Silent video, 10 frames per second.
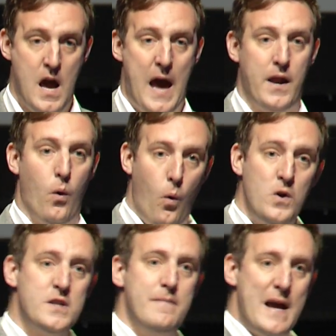and it
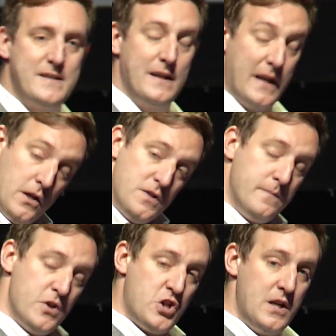automatically, using
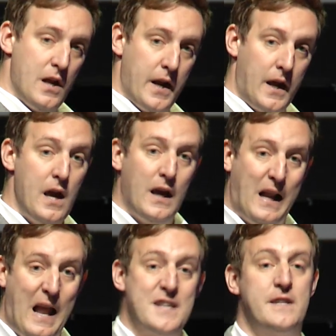machine learning,
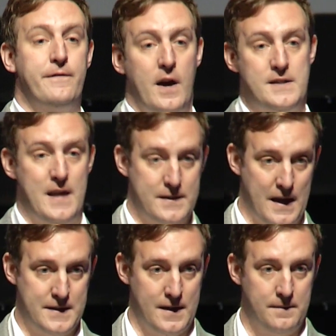classifies that
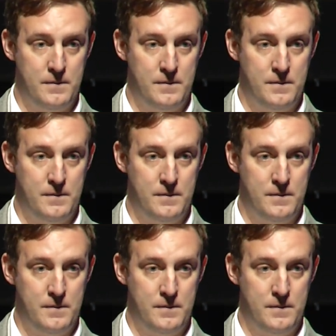data.